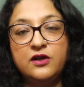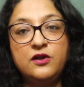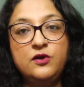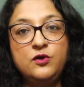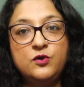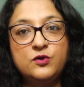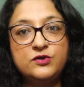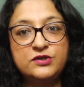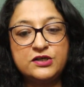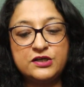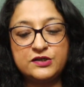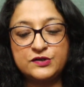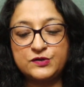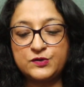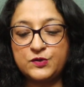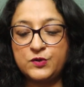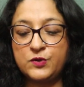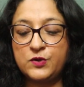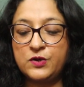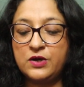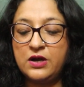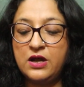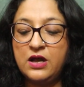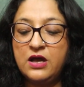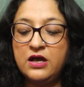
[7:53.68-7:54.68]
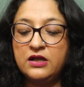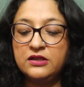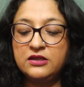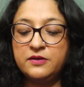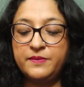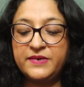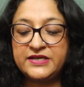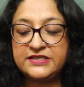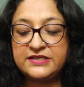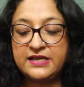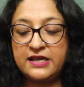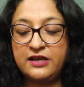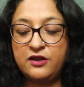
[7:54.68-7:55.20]
Lucy Score, the
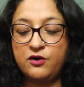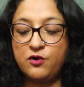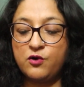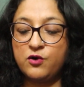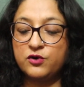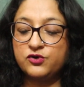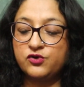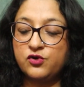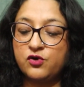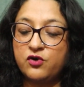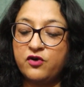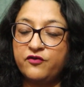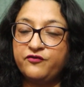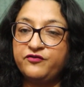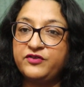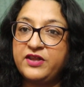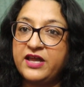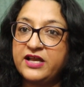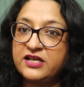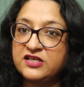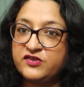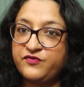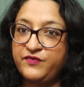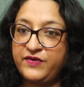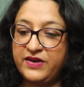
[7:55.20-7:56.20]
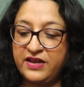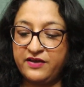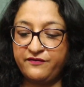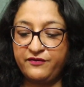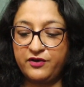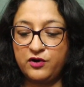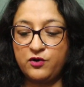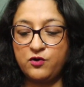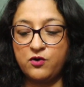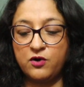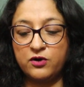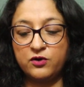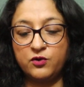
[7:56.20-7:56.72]
best-selling author of Things We Never
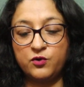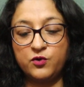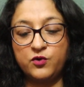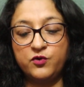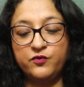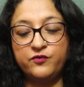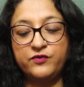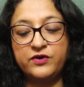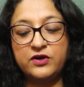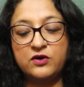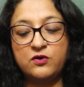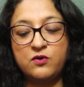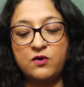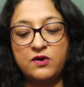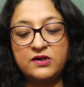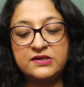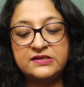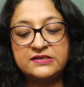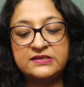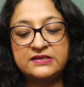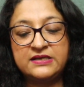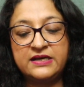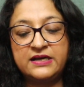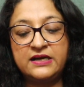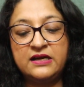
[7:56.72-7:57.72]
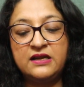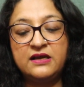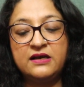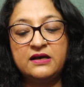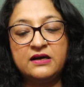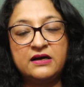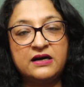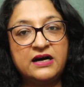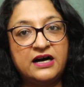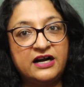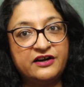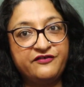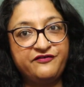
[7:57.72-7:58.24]
Got Over, calls it
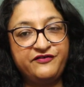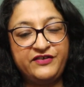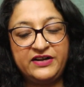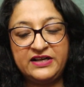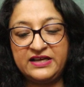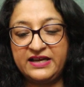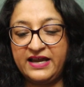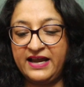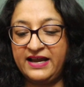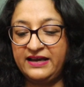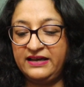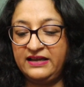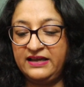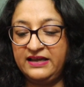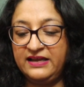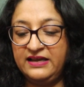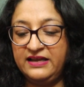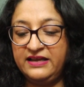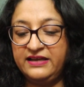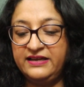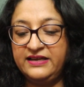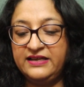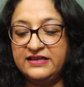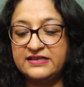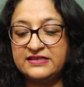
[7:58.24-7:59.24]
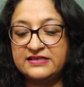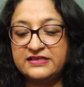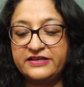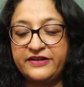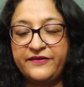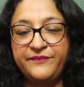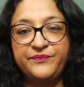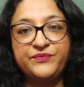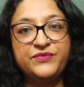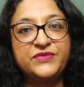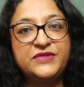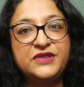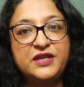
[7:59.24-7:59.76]
heartfelt and hilarious.
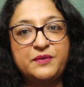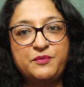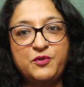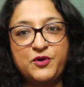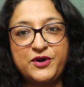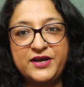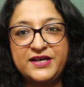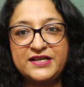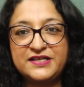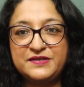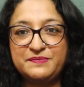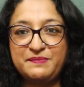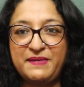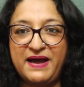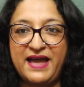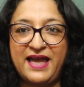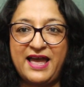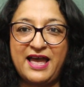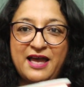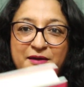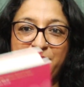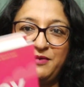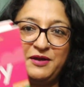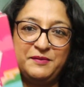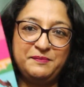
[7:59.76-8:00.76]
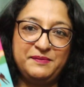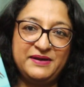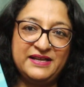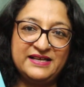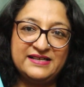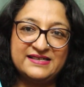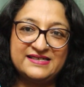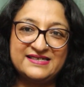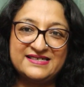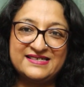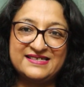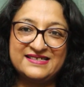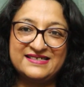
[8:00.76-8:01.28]
The book is My Happy
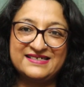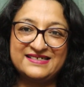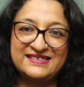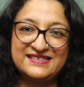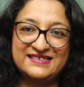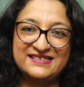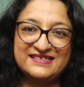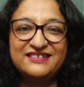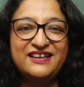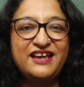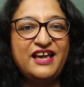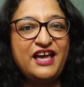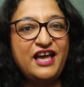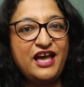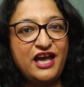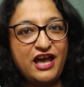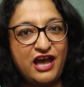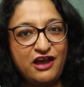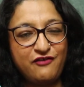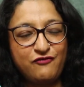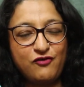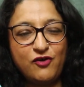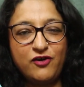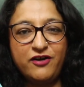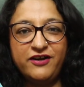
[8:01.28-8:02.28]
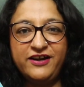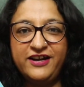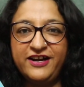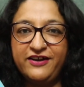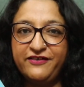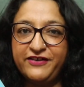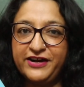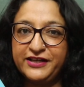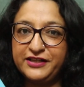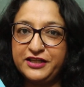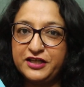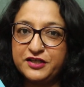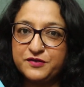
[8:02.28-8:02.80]
Place. I've already
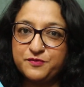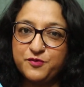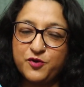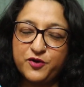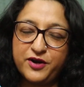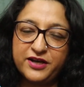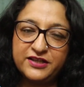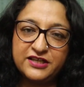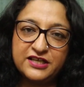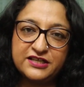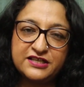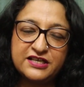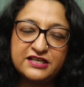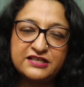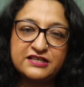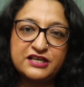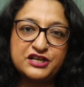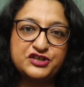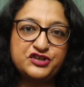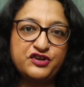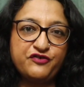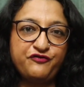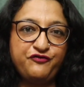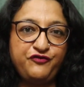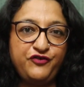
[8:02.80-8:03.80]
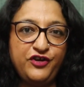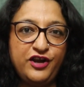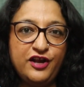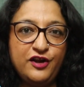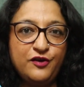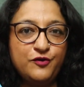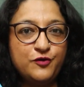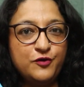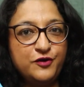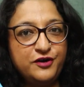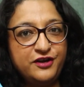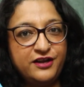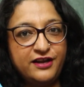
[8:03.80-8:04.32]
read this book and this is such a feel-good,